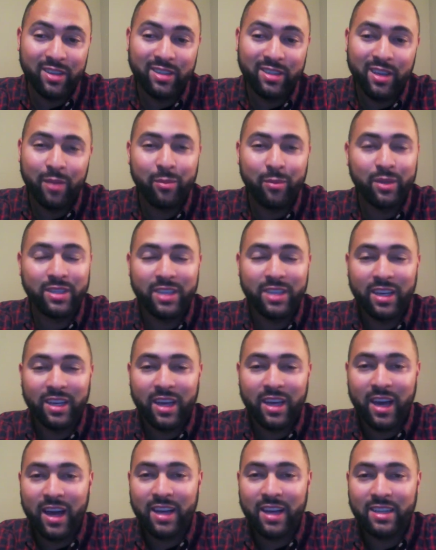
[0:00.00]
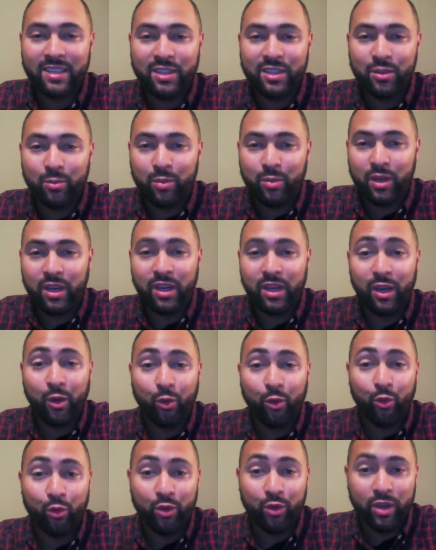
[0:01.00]
But you got to be
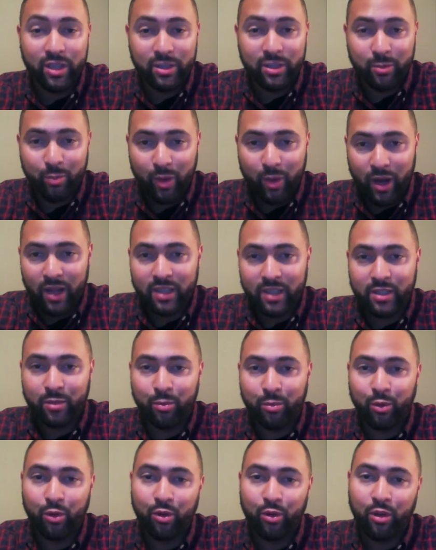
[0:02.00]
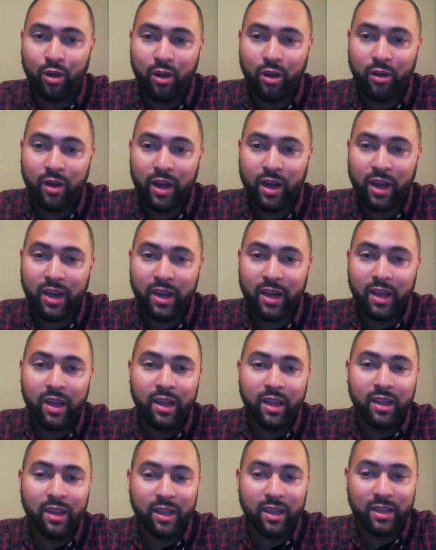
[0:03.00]
responsible. All right?
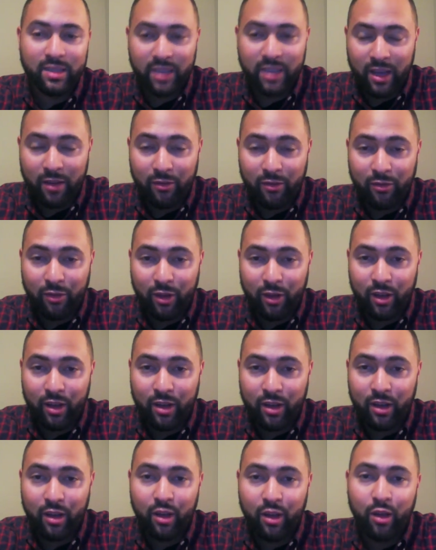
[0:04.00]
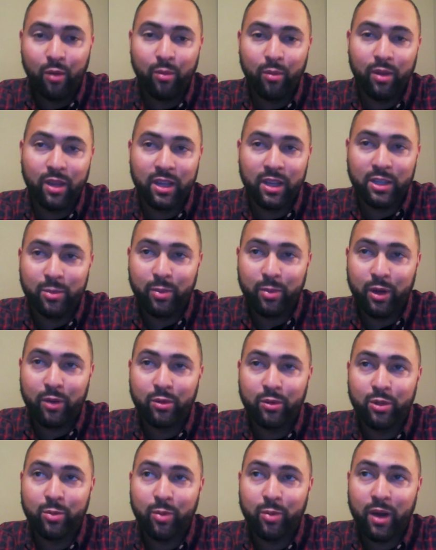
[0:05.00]
Let's have fun, but let's bet
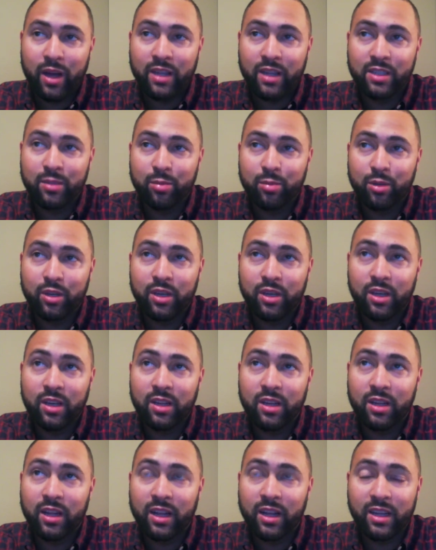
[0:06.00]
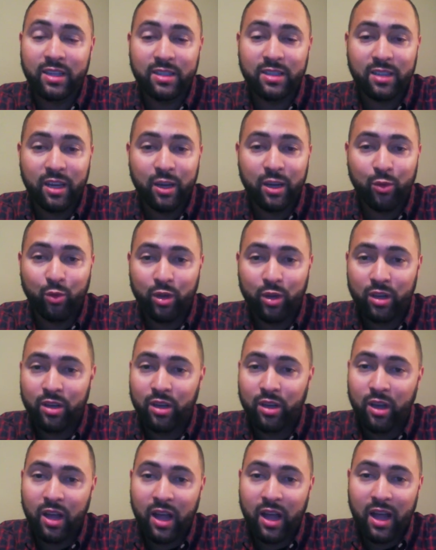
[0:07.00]
responsibly. Like I said, when
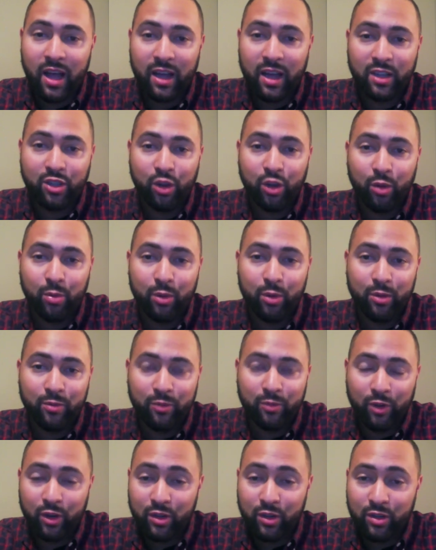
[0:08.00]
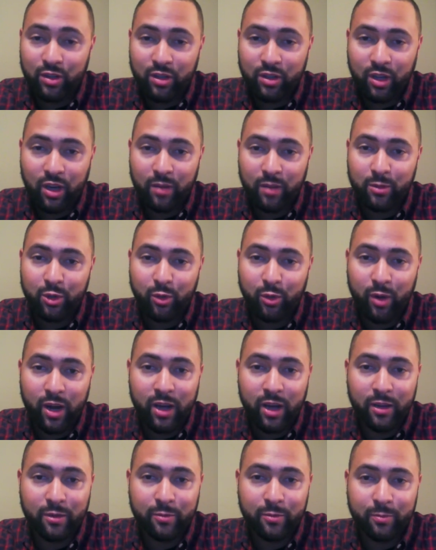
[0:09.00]
October 1st comes
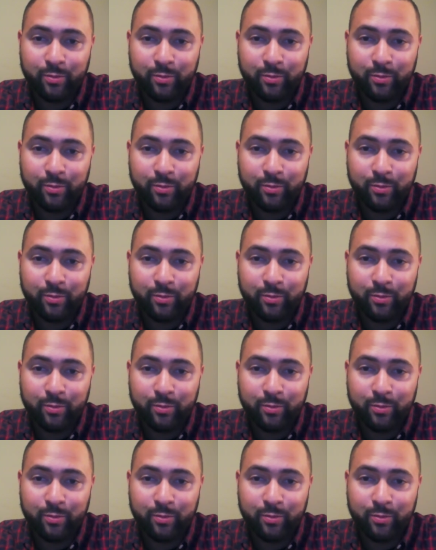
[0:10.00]
around,